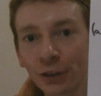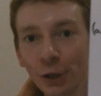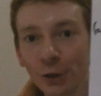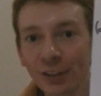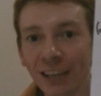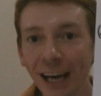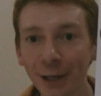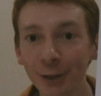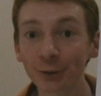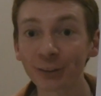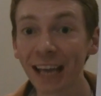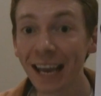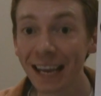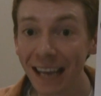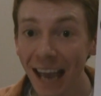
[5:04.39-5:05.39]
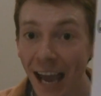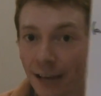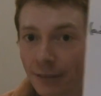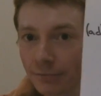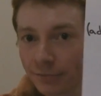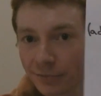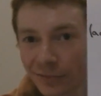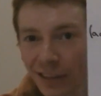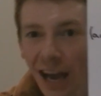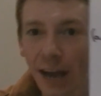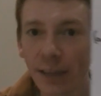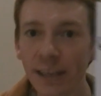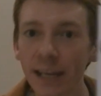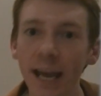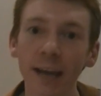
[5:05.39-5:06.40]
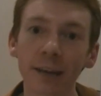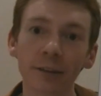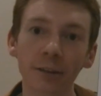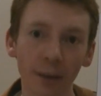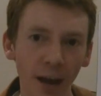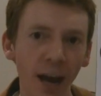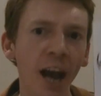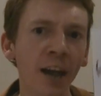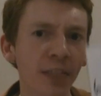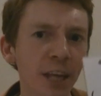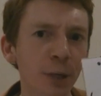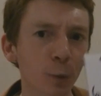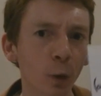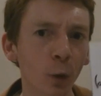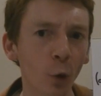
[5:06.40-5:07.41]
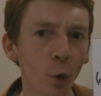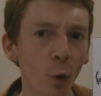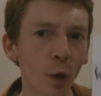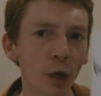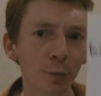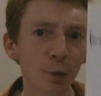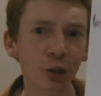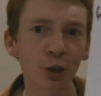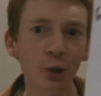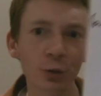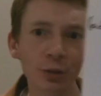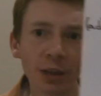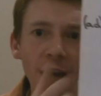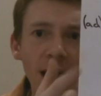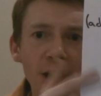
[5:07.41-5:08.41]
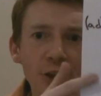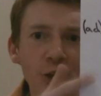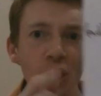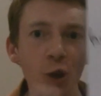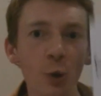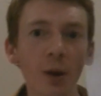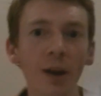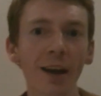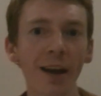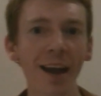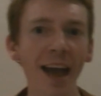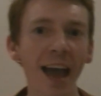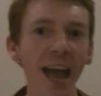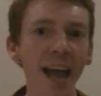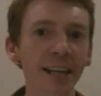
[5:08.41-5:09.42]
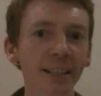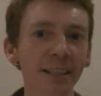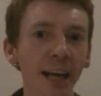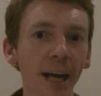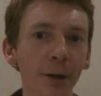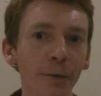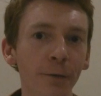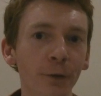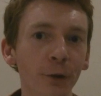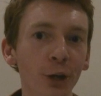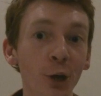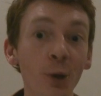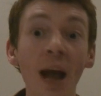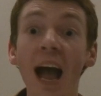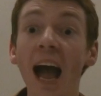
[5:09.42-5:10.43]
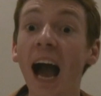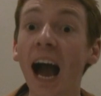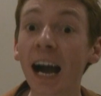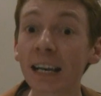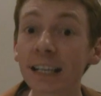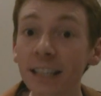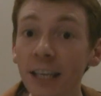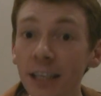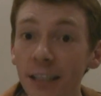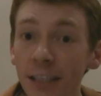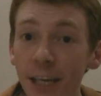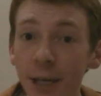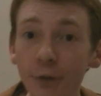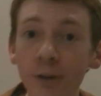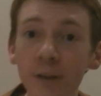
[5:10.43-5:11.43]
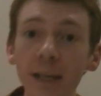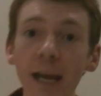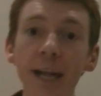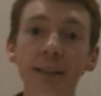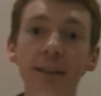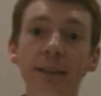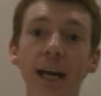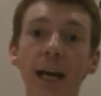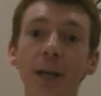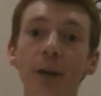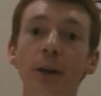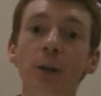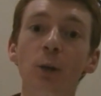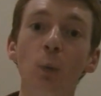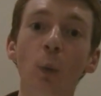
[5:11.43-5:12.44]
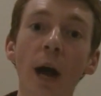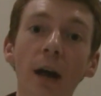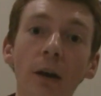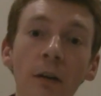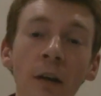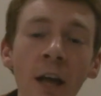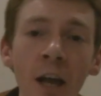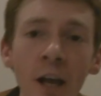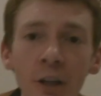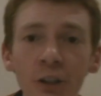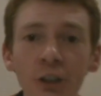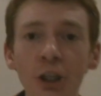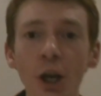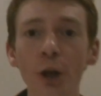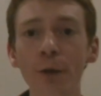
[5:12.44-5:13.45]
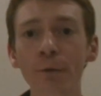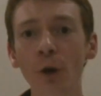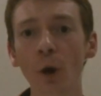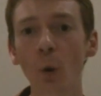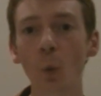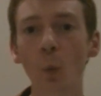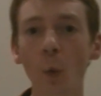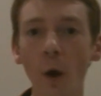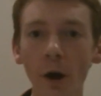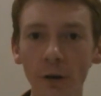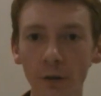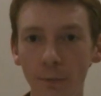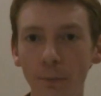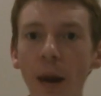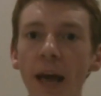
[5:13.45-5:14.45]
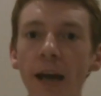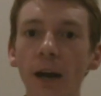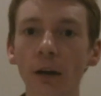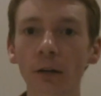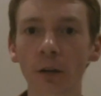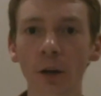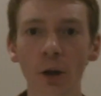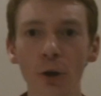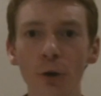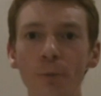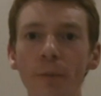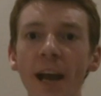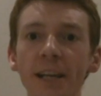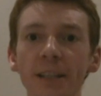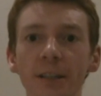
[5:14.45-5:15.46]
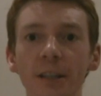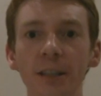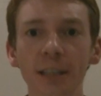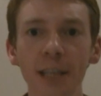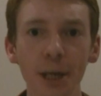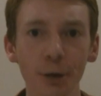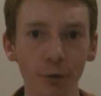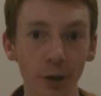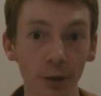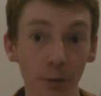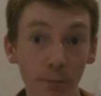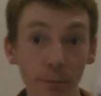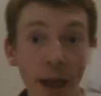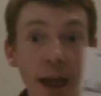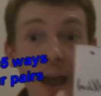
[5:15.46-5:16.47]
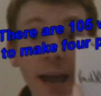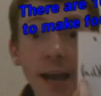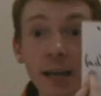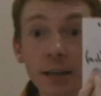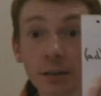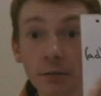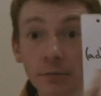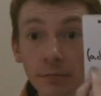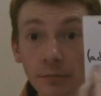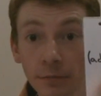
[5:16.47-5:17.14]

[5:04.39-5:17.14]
of 2 cycles again at the end, and this will always produce a new 8th cycle for you, and it's a secret 8th cycle as well. So you've got one player who makes the secret pairs,